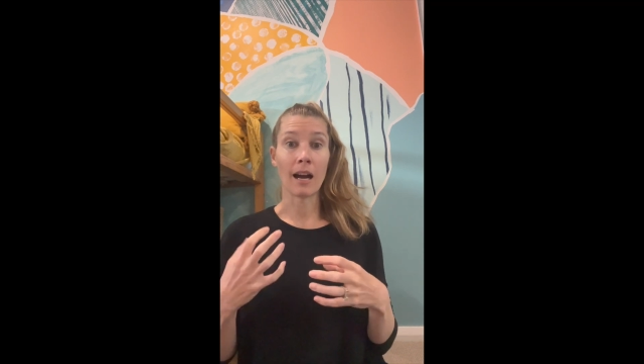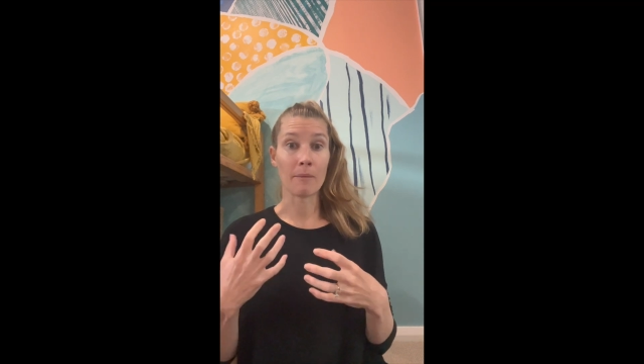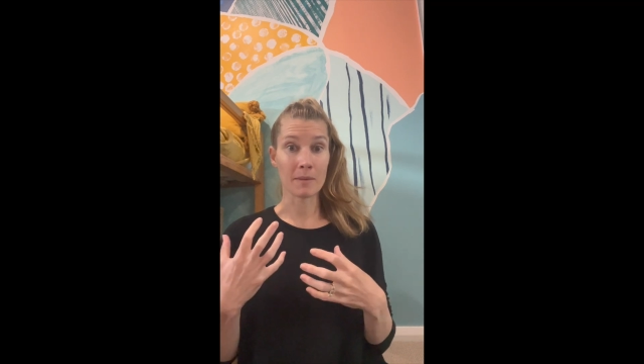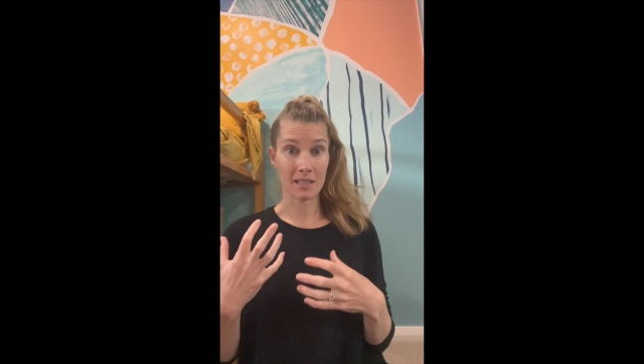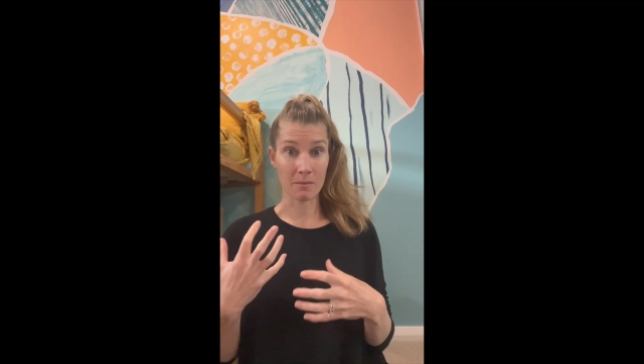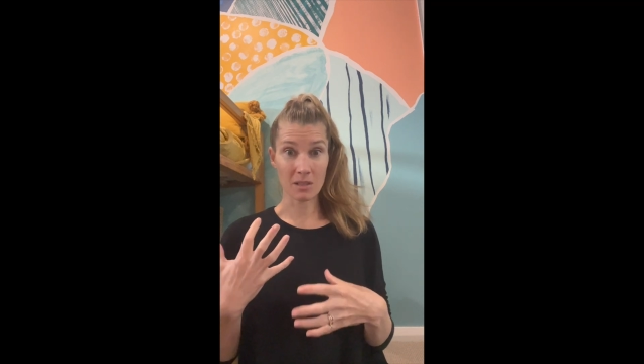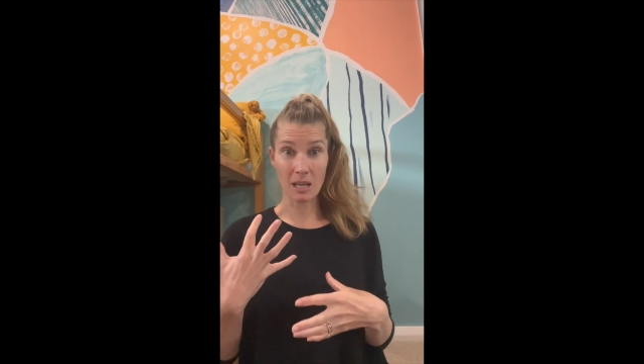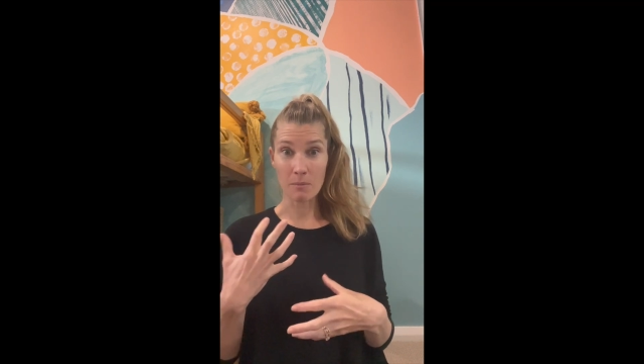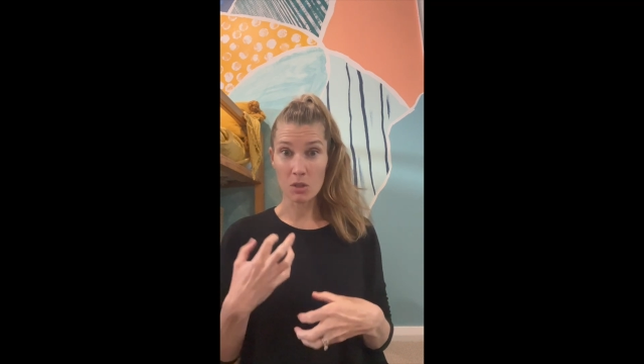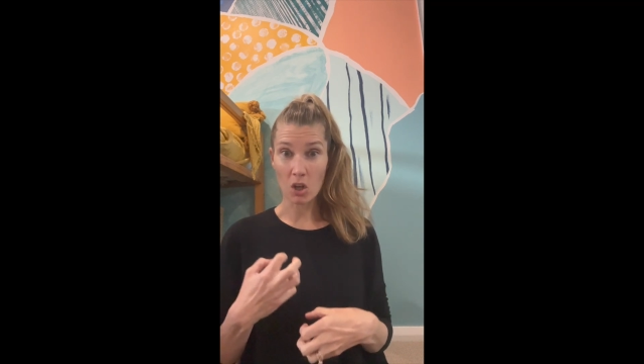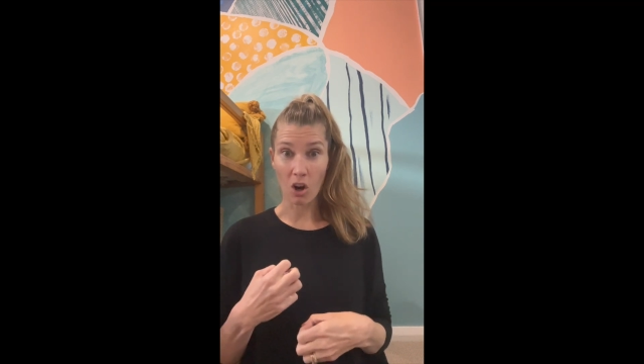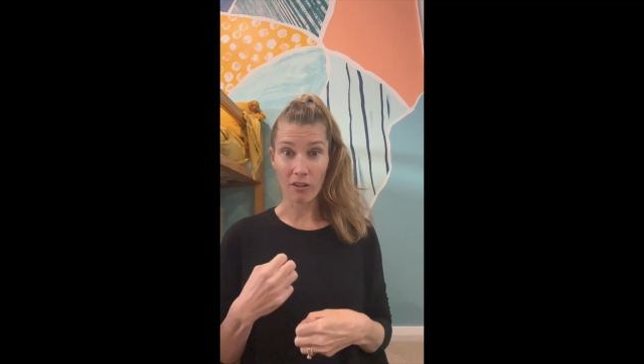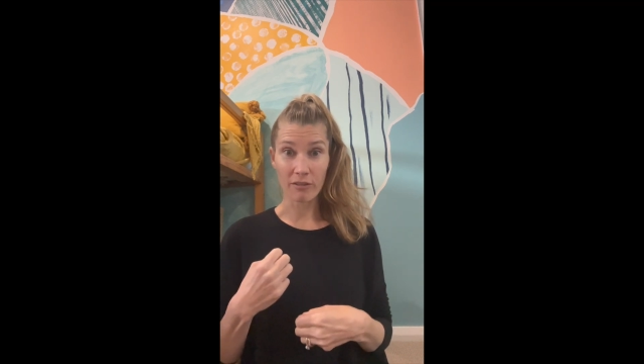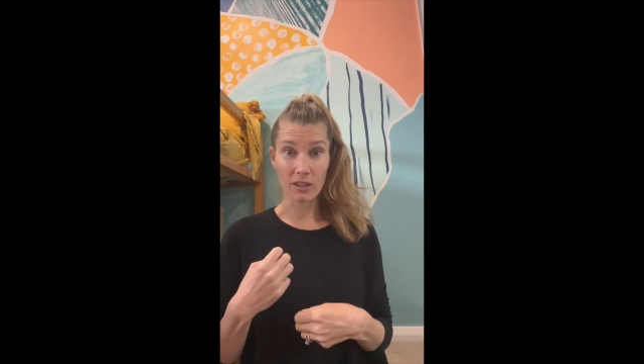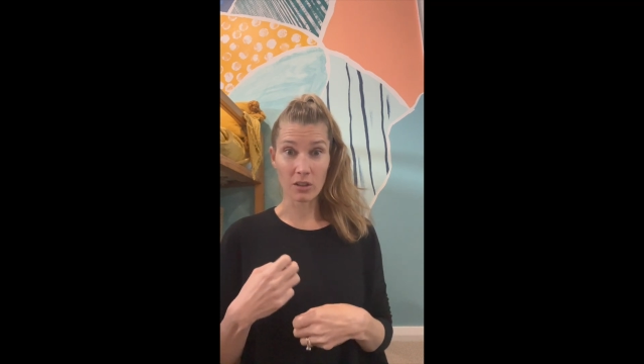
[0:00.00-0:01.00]
sometimes
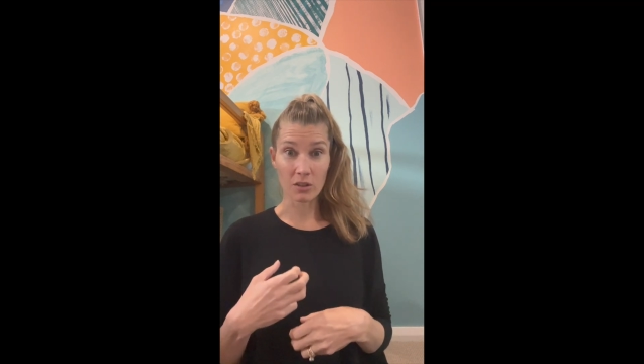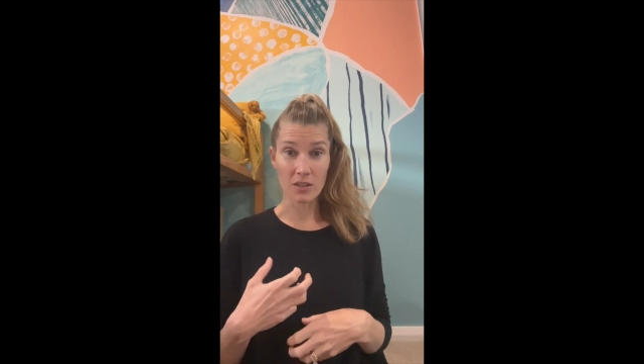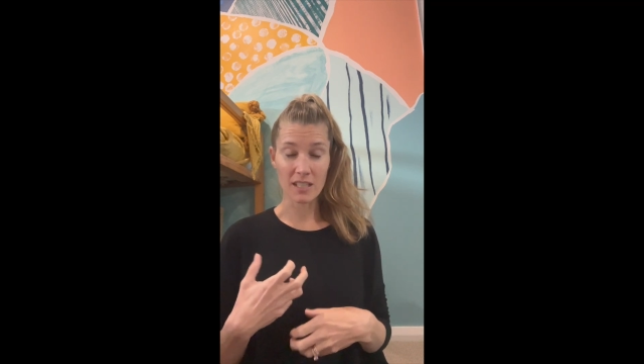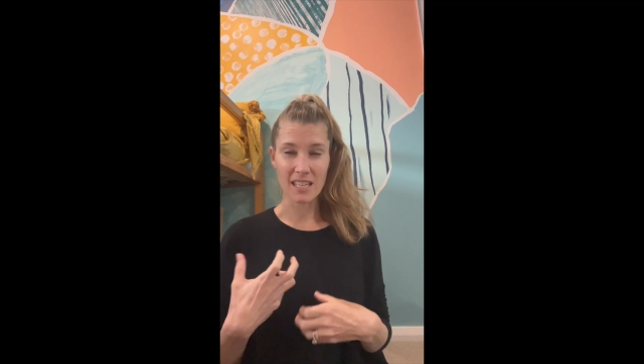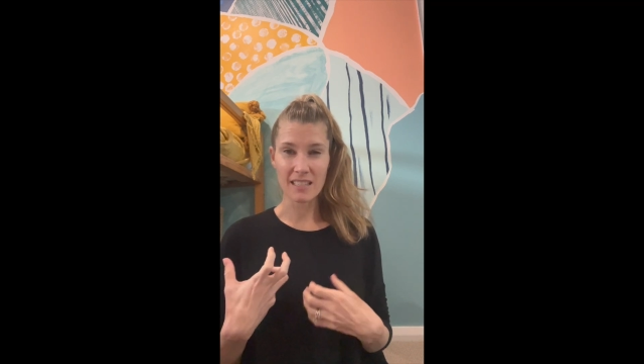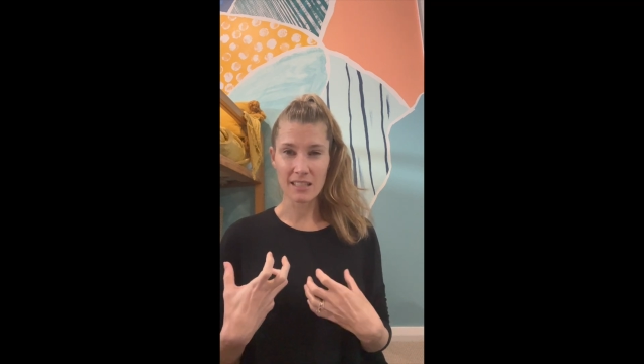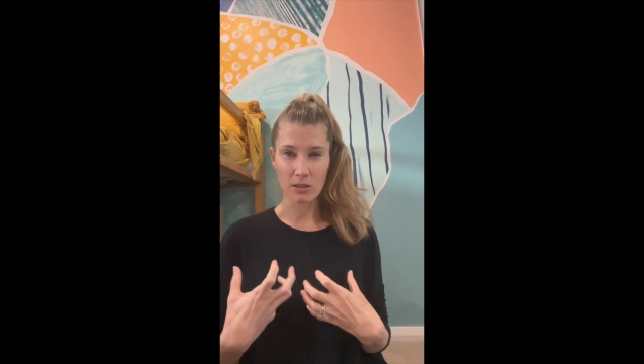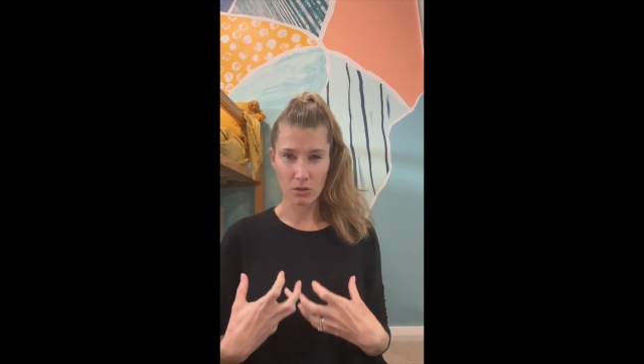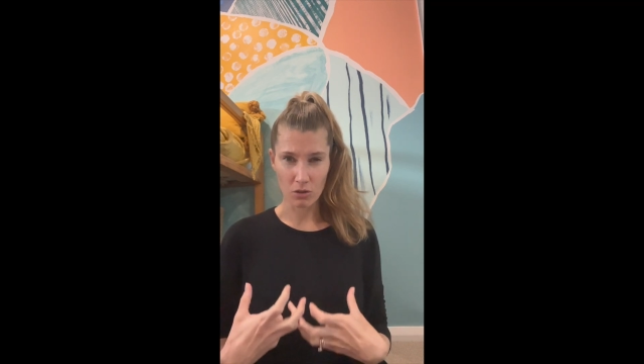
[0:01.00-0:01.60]
coughing or sneezing or